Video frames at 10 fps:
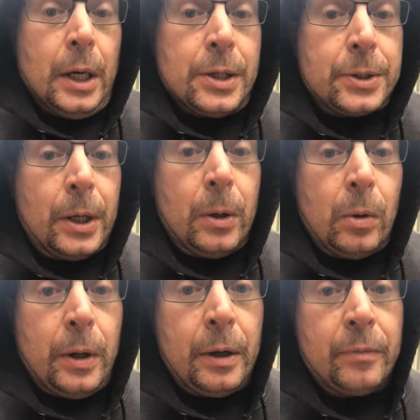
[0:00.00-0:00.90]

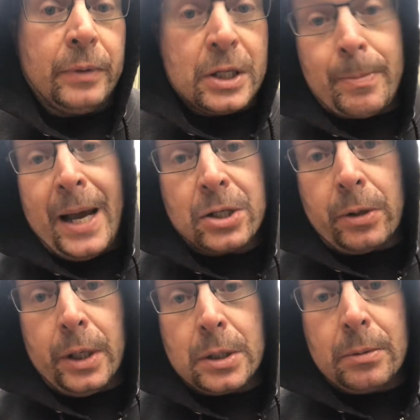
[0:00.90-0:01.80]
So let's
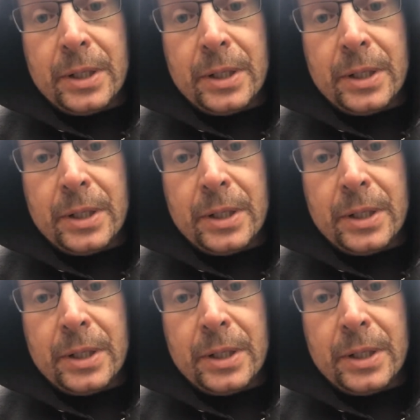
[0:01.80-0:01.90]
master this.